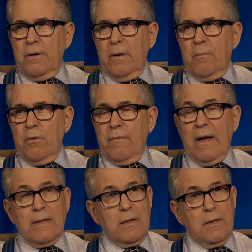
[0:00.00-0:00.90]
number of
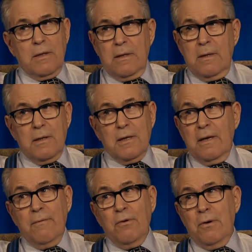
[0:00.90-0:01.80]
assets in the
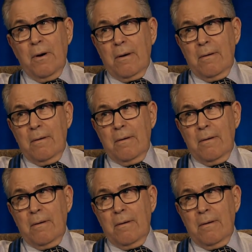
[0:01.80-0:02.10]
city of New right. York.